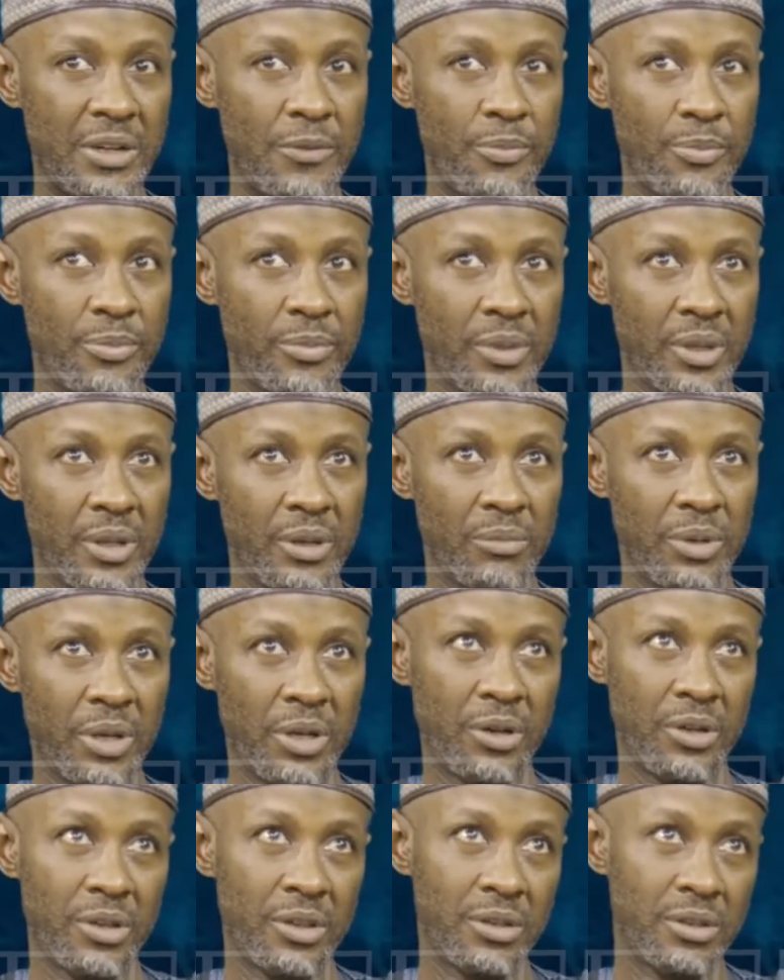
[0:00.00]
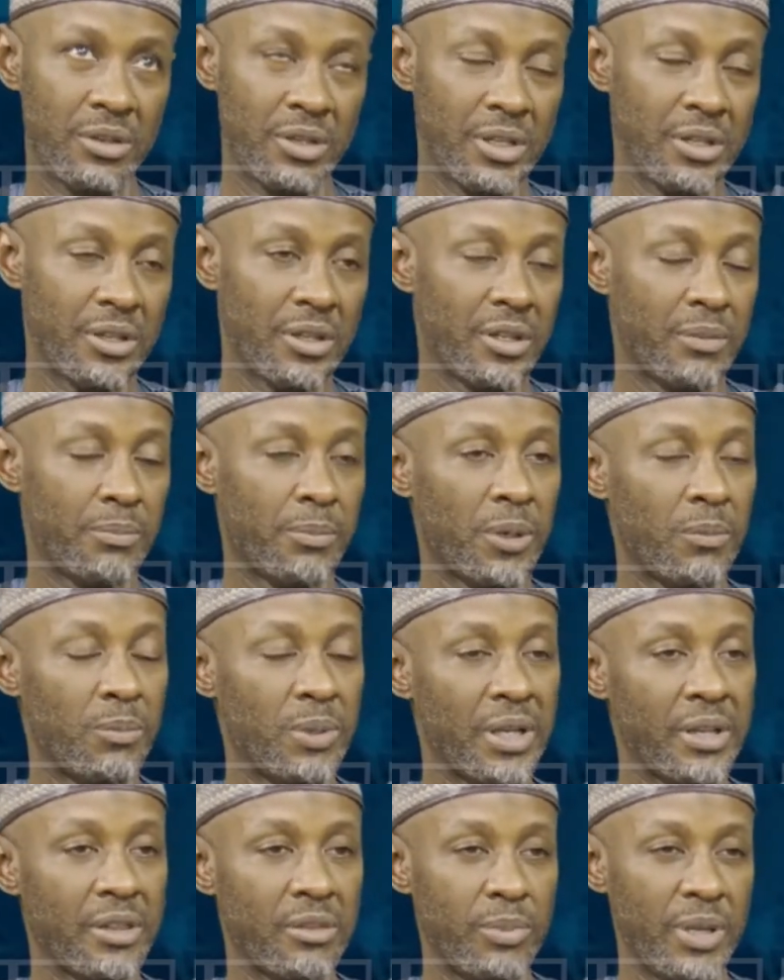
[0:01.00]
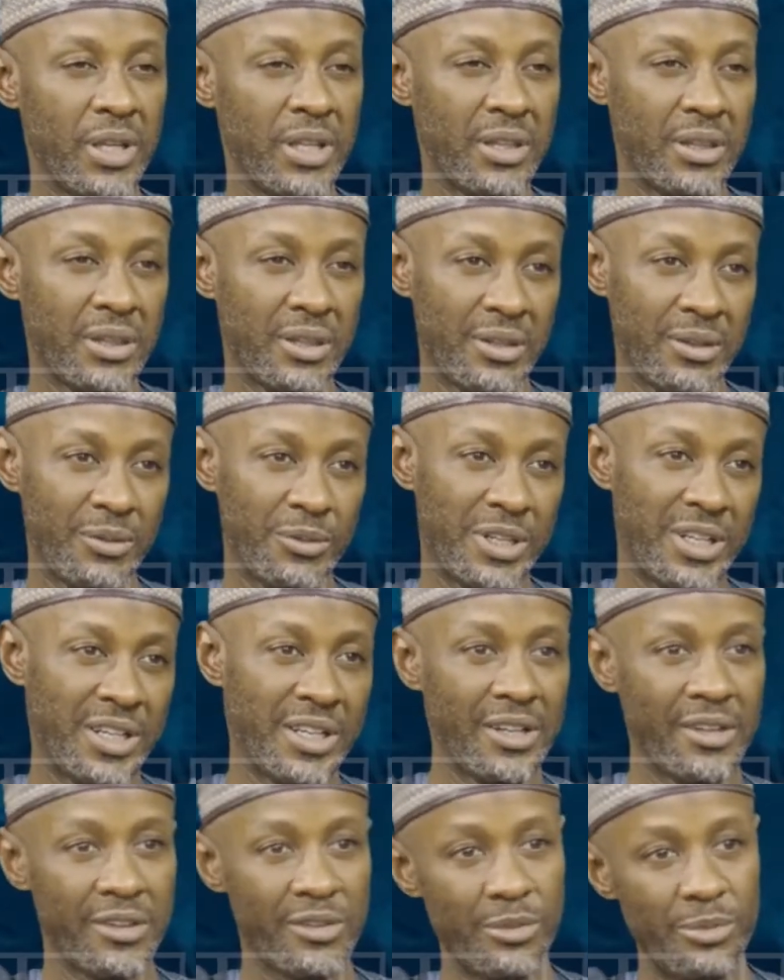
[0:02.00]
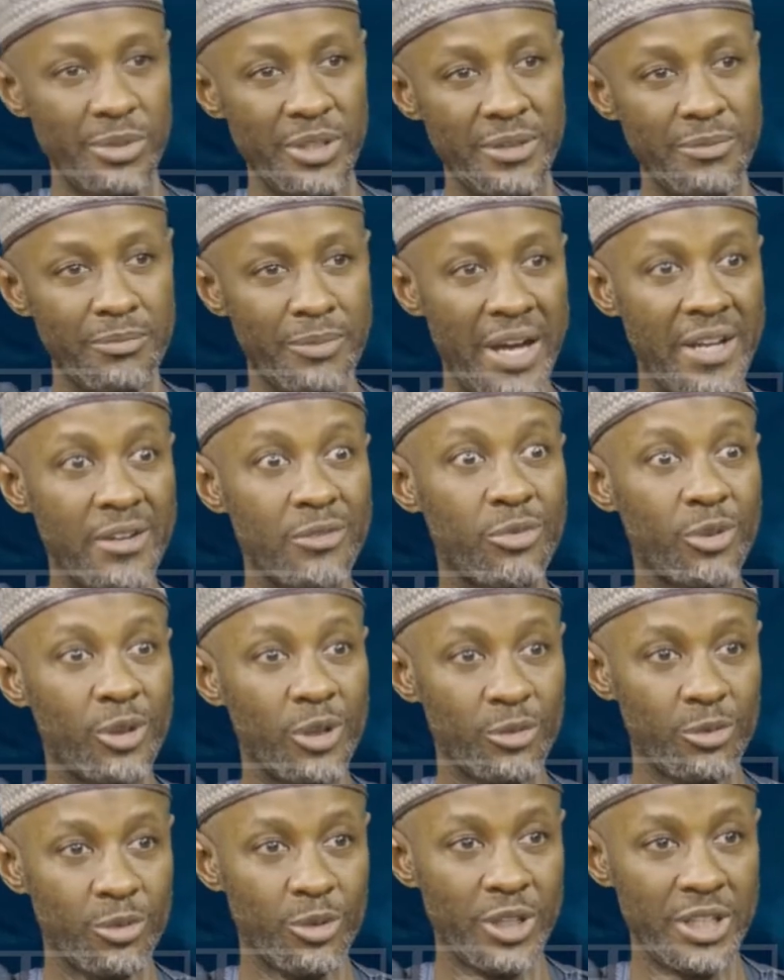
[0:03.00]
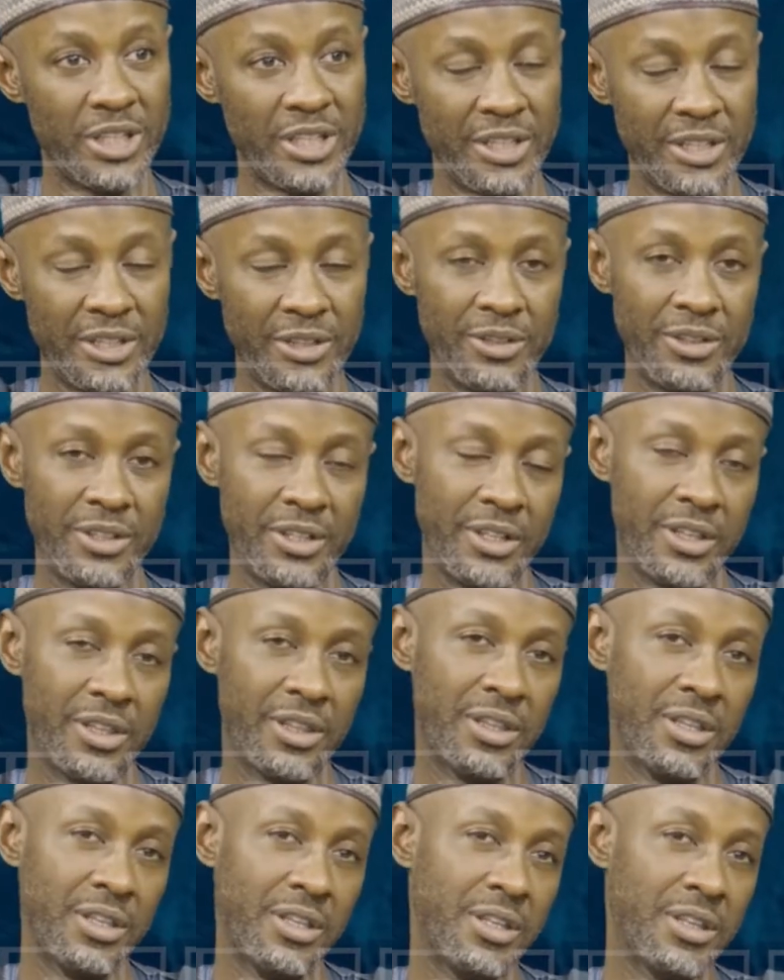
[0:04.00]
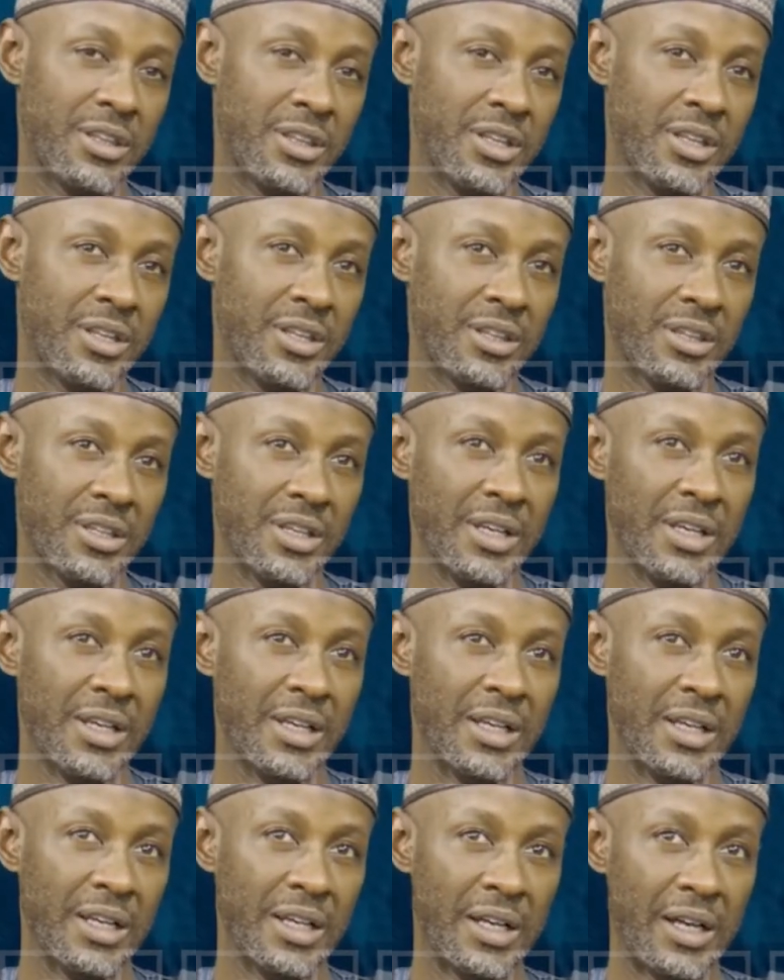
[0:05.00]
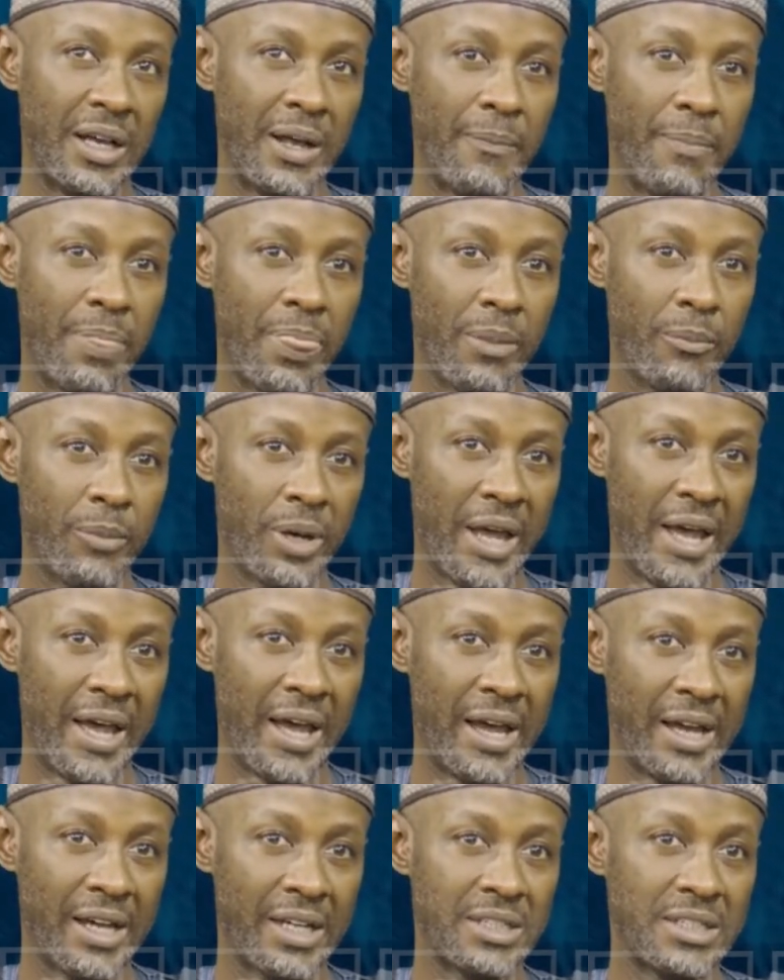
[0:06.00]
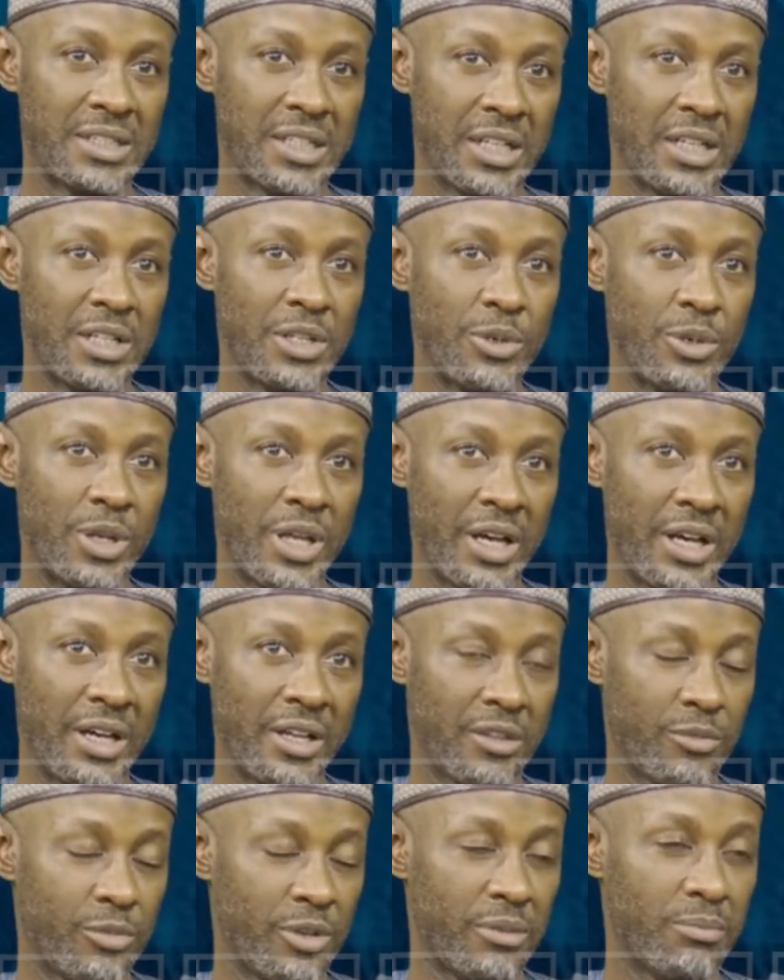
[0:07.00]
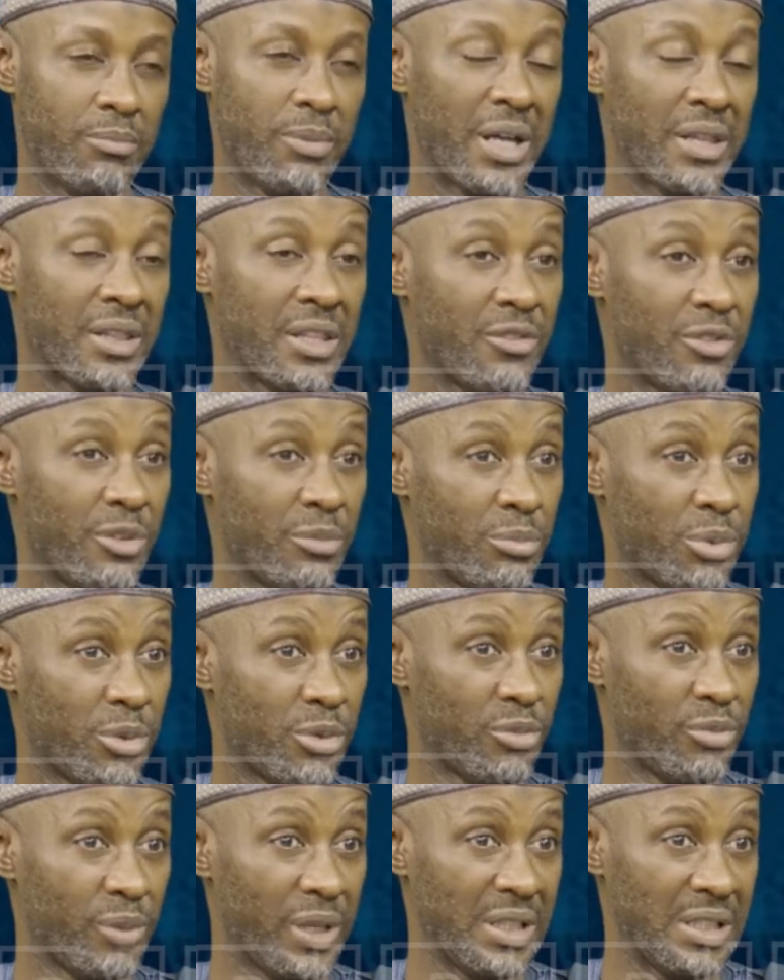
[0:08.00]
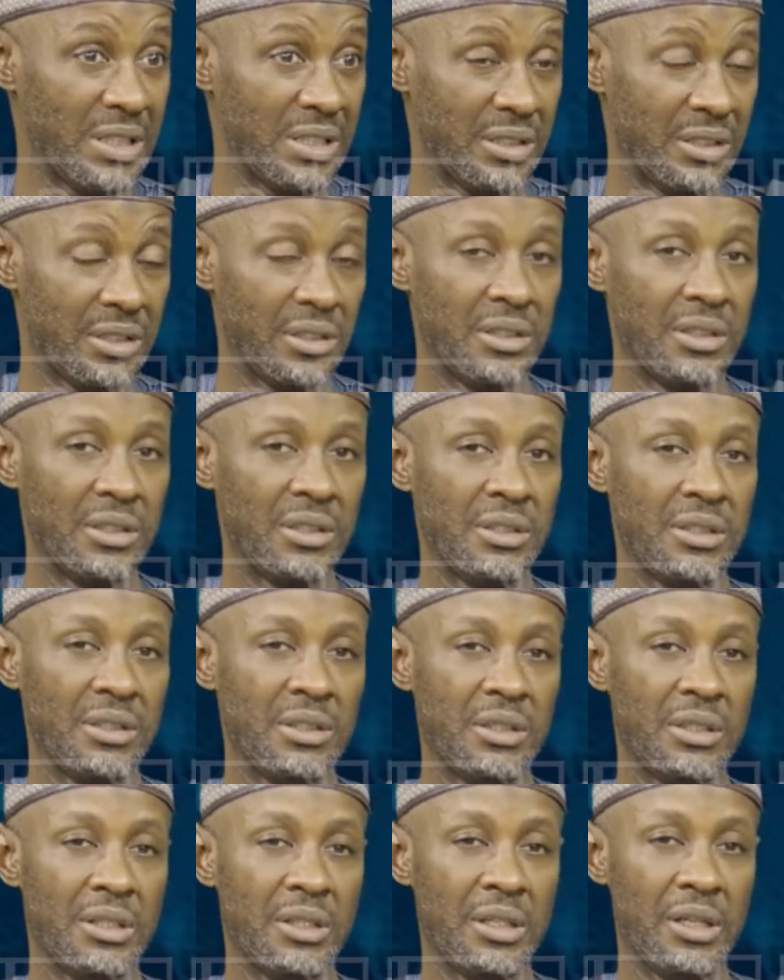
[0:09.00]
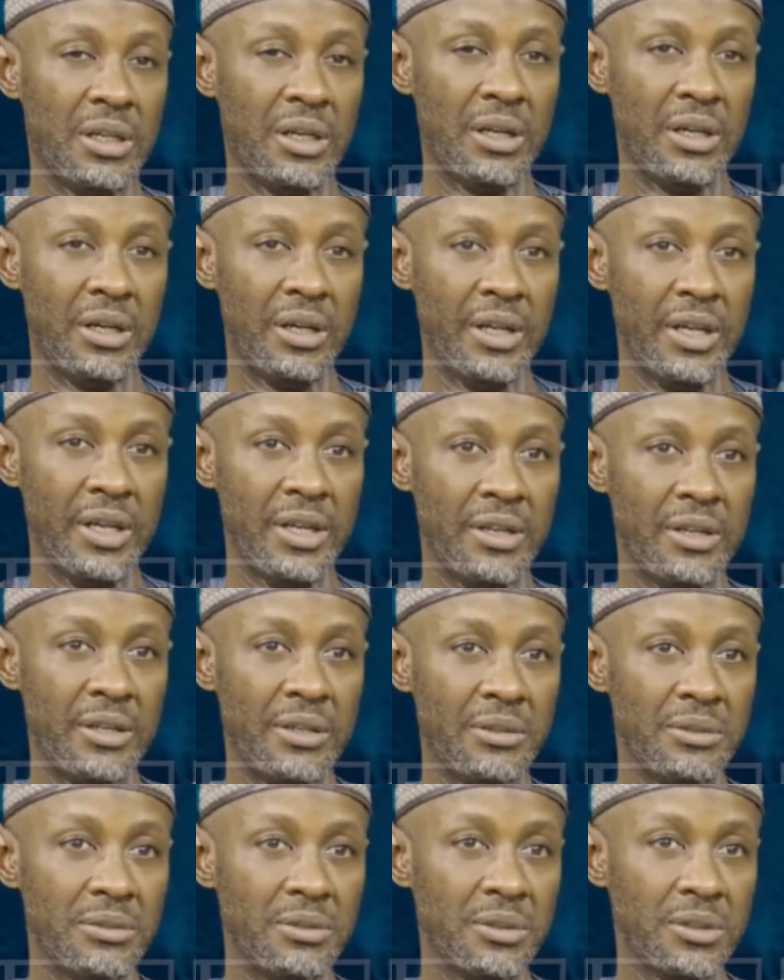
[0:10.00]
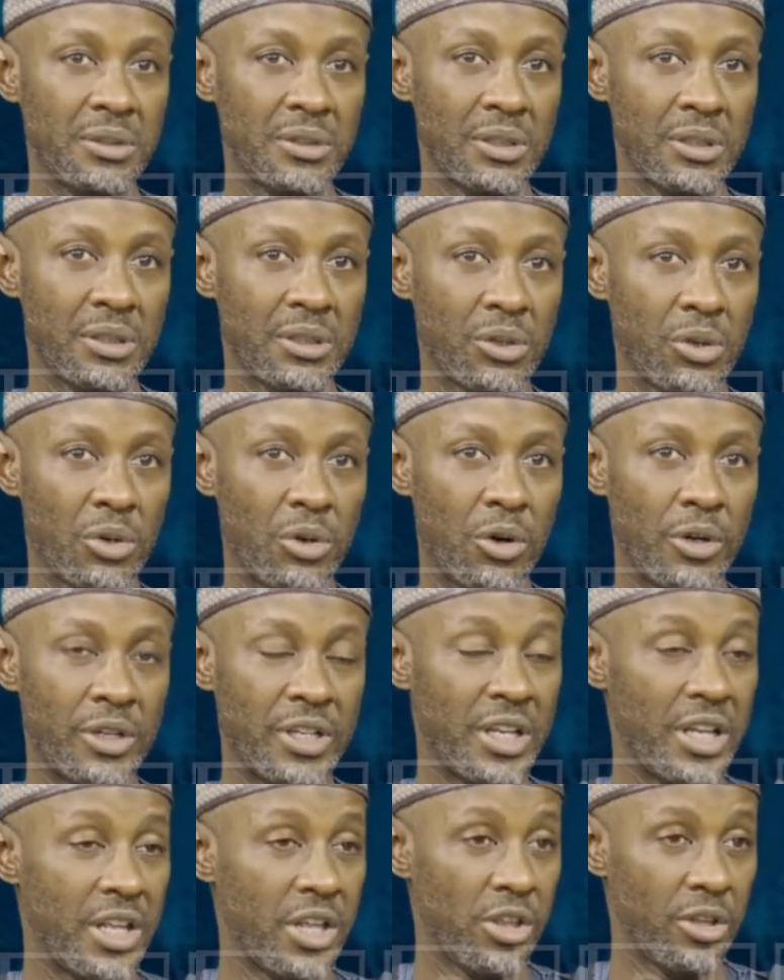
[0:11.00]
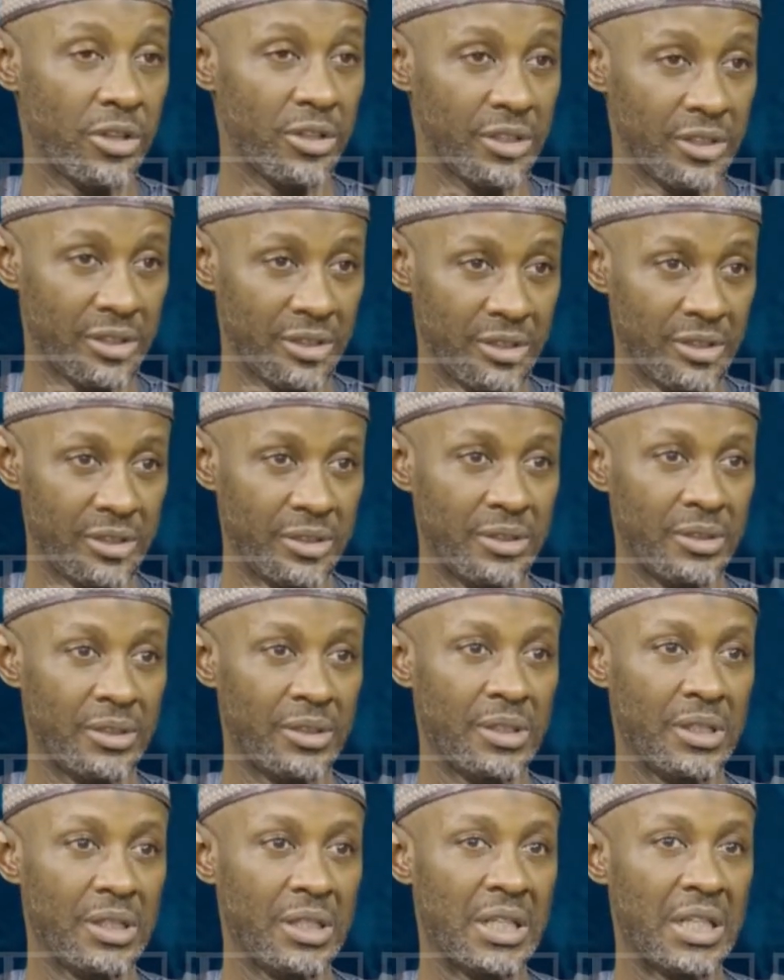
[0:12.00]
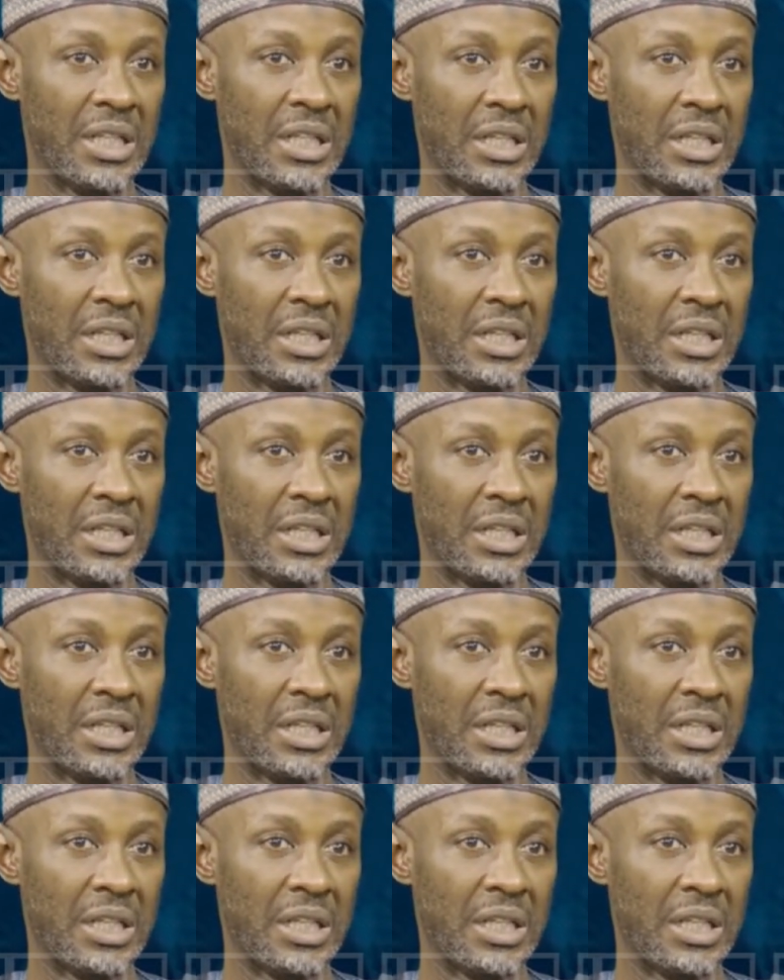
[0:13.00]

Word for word: um, because this is a public space, mm. one has to be mindful That's of what right. he, That's he, right. he says. That's right. um, but I, I can tell you there has been massive improvement okay. uh, in uh, coordination. Mm.